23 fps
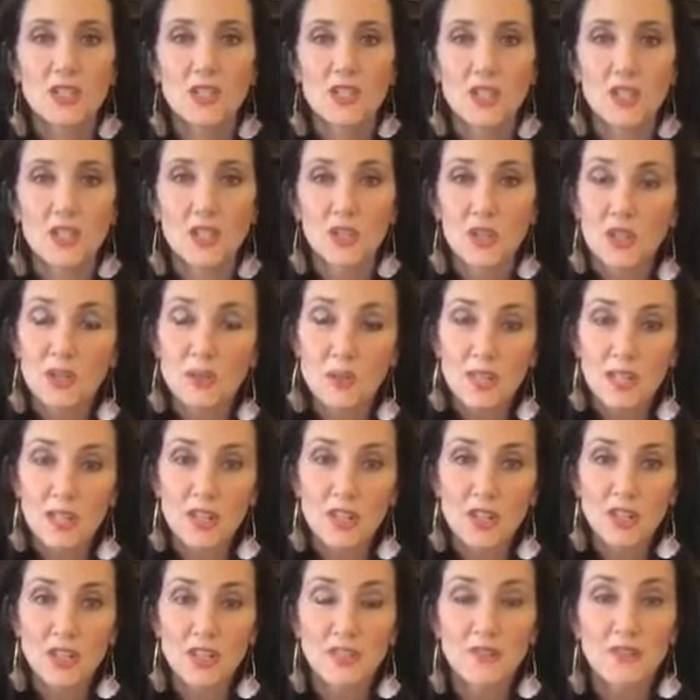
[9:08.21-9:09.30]
just do your
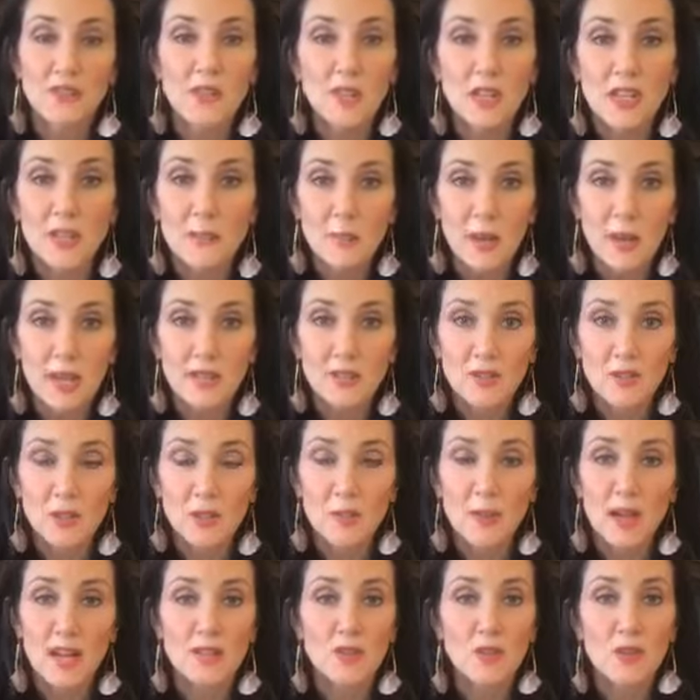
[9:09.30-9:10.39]
research. If you need to buy
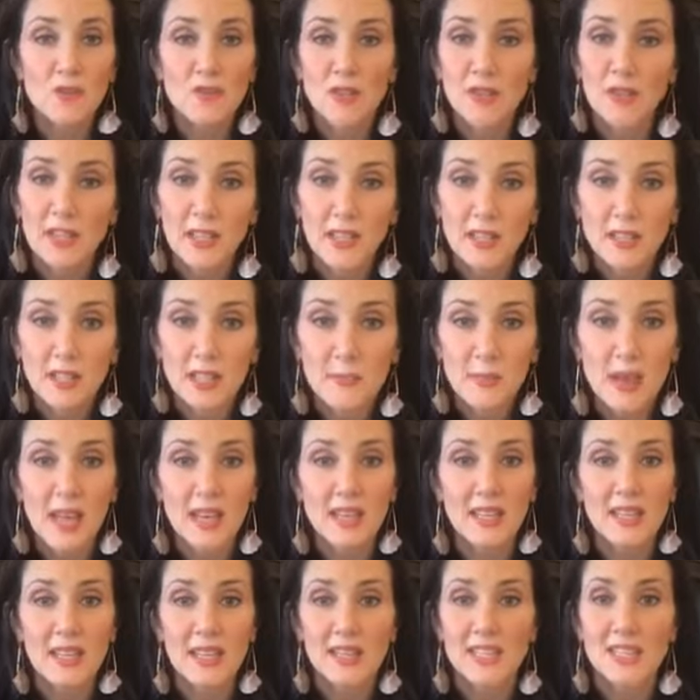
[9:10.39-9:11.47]
store-bought, don't feel guilty about
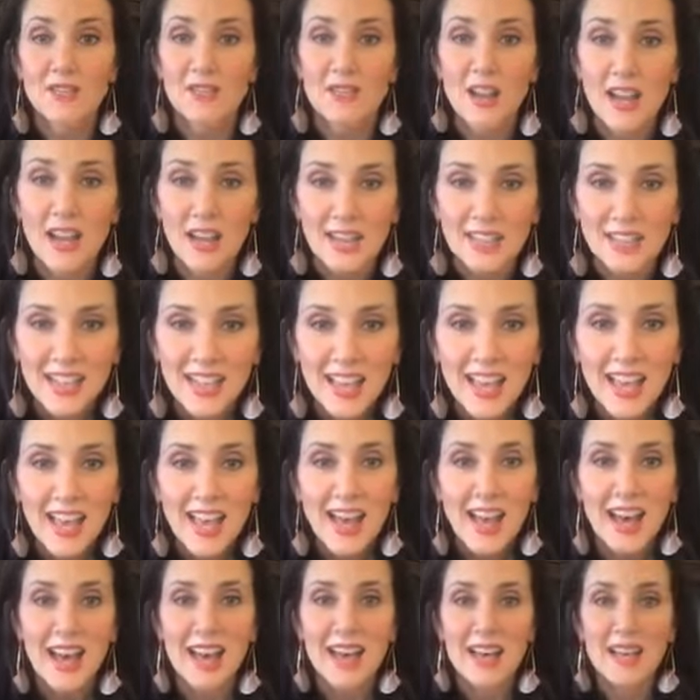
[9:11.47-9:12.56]
it. That's fine.
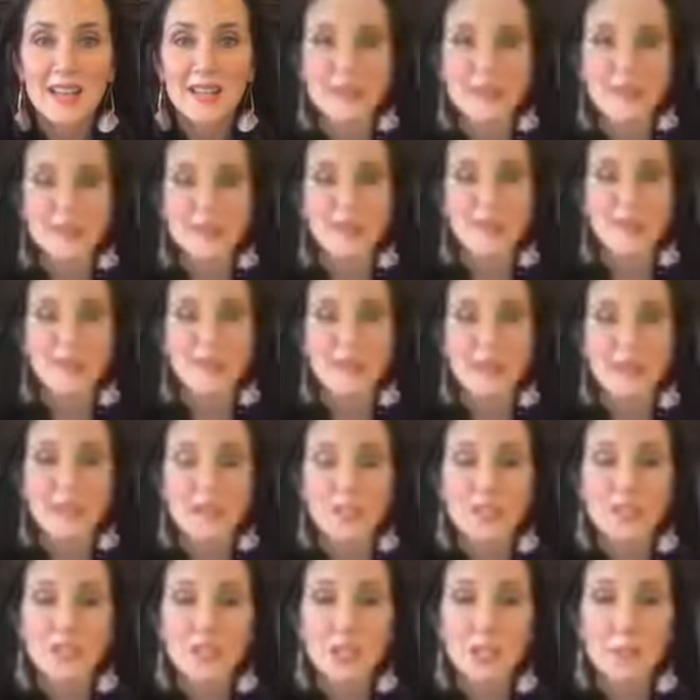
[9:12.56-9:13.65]

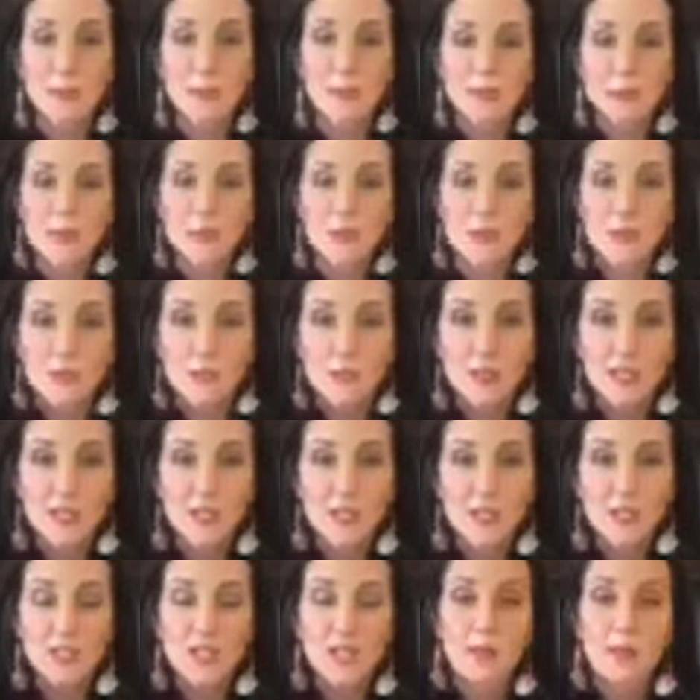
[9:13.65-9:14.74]
Just make sure you do your
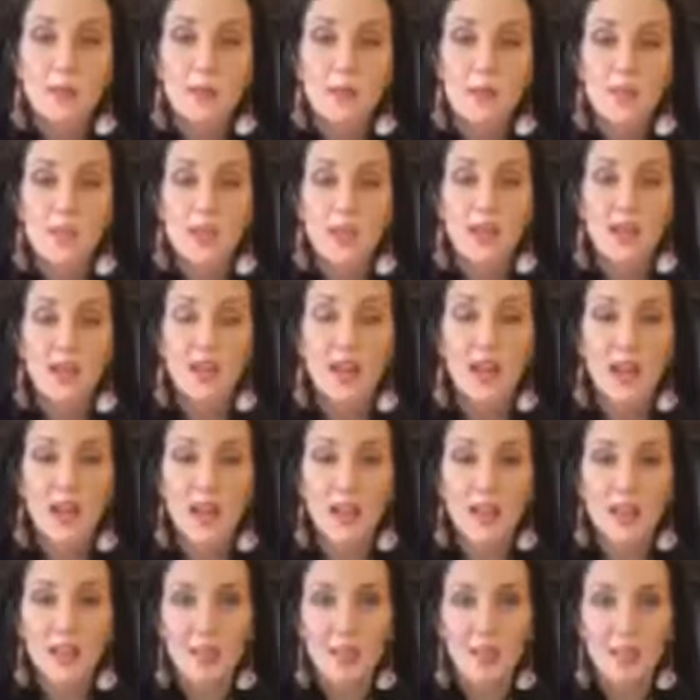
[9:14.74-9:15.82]
research and buy a
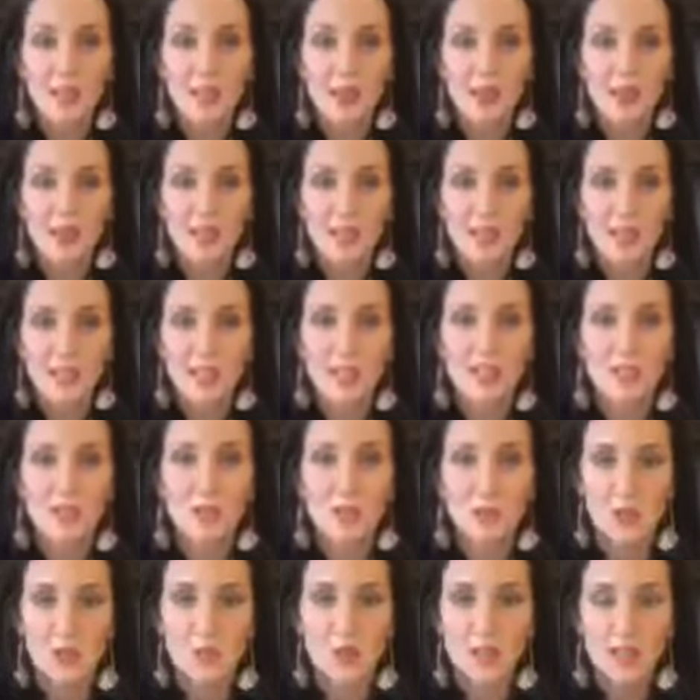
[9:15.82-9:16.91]
high-quality
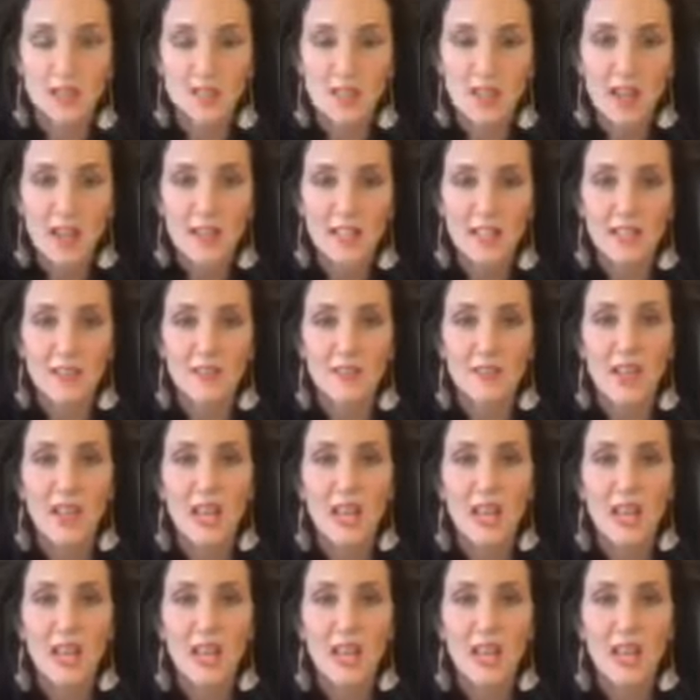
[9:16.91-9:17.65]
store-bought stock.